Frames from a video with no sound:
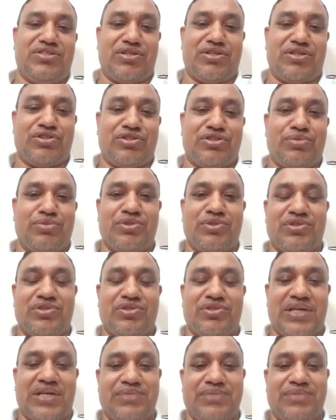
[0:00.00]
Dr.
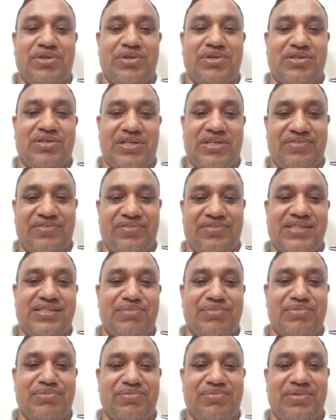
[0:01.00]
Shubhato's ID because I
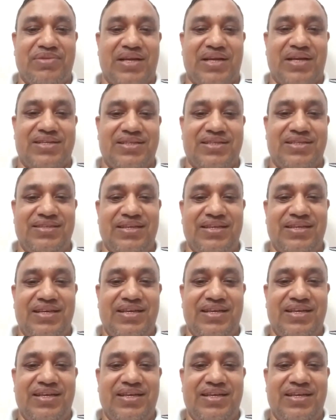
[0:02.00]
faced some difficulties.